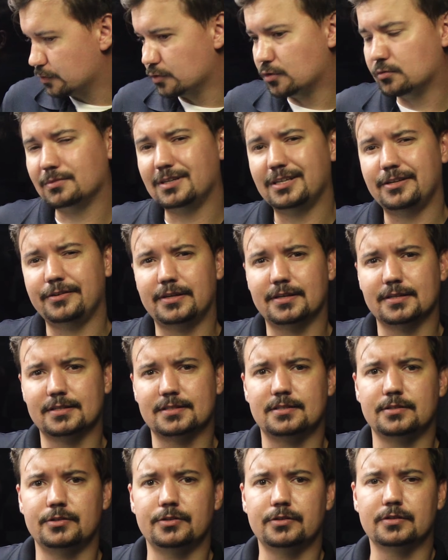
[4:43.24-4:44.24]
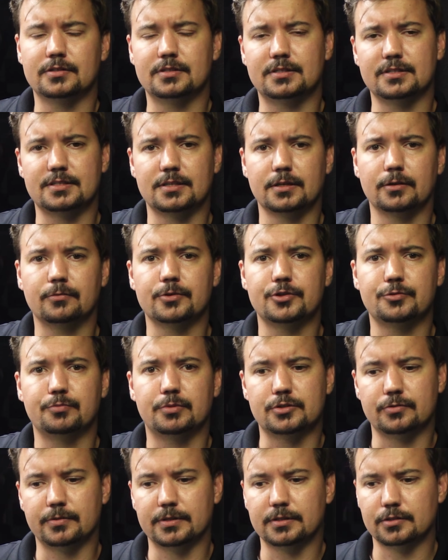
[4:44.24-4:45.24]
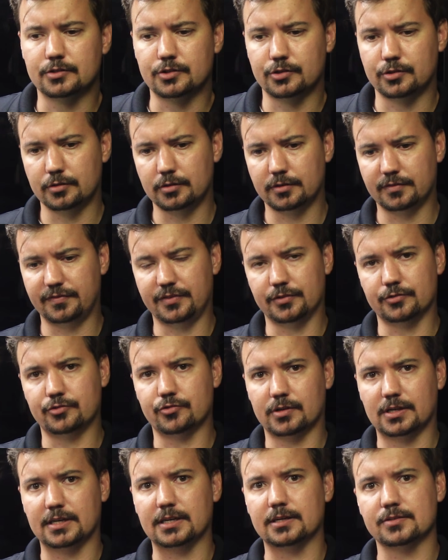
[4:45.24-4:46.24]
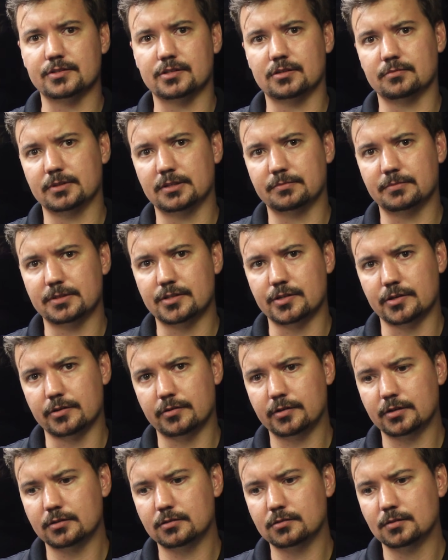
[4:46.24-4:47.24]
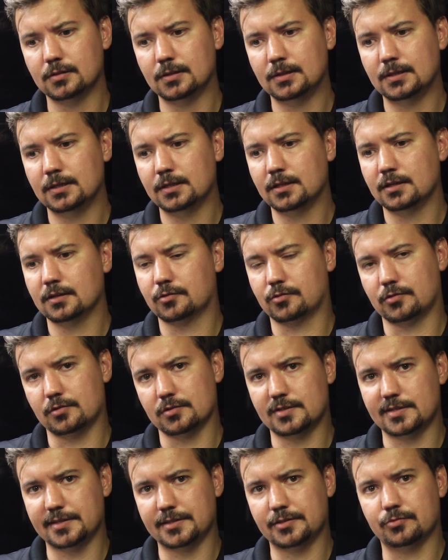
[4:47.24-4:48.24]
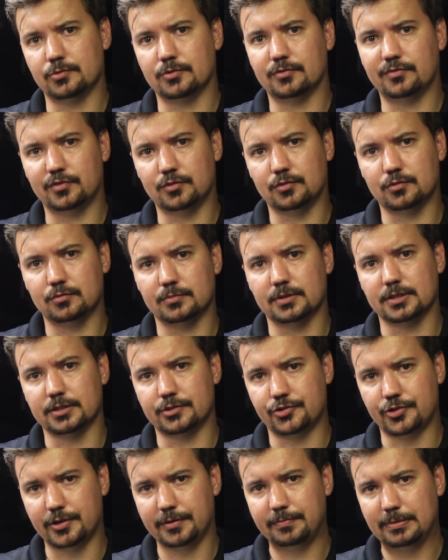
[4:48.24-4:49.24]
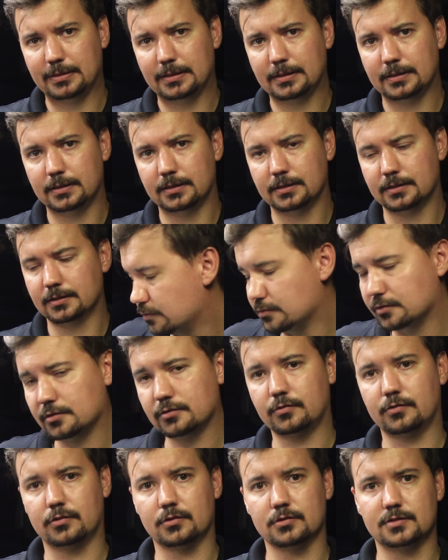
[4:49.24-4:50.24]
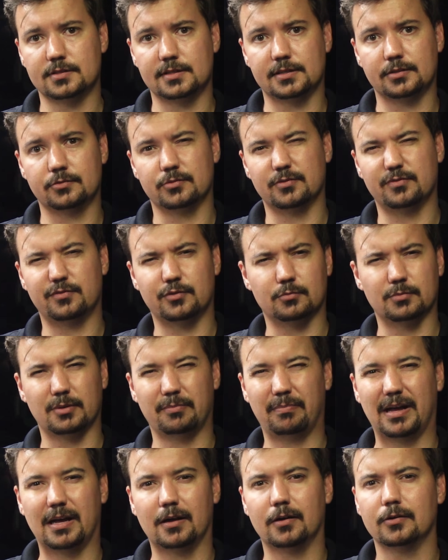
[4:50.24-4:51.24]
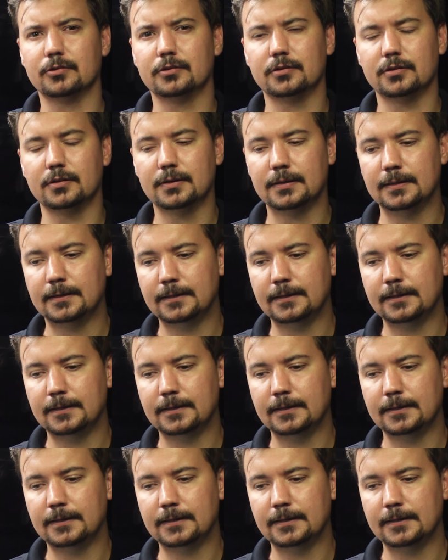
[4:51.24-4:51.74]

Normally you could distinguish between the two if you dry out some of the material. Cross-linked will form a chip, non-cross-linked will form a powder.